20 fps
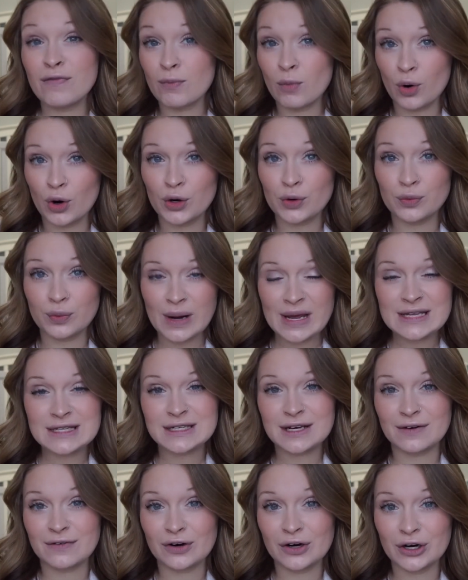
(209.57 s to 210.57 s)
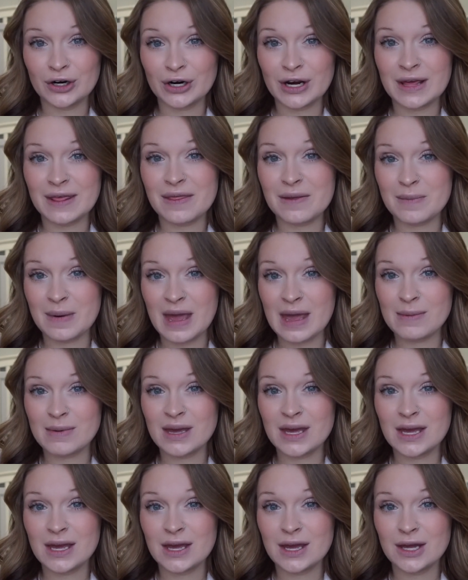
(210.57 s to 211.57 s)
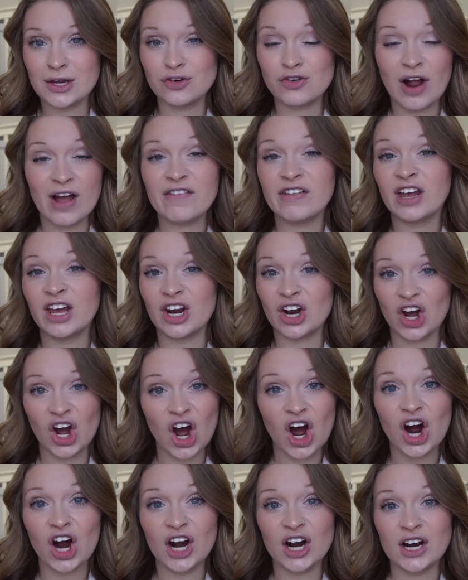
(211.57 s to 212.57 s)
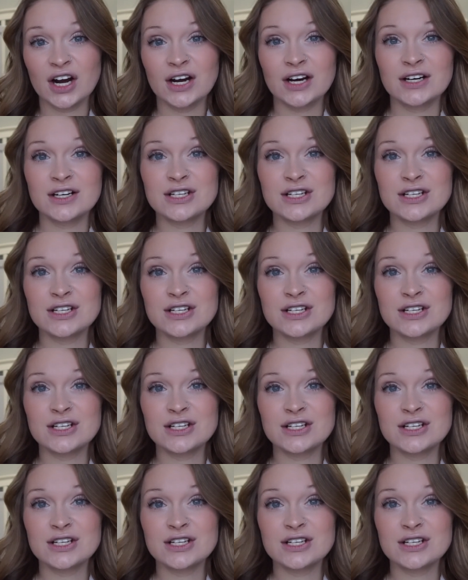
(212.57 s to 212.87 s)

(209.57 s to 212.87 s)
more risk of hurting the baby driving in a car.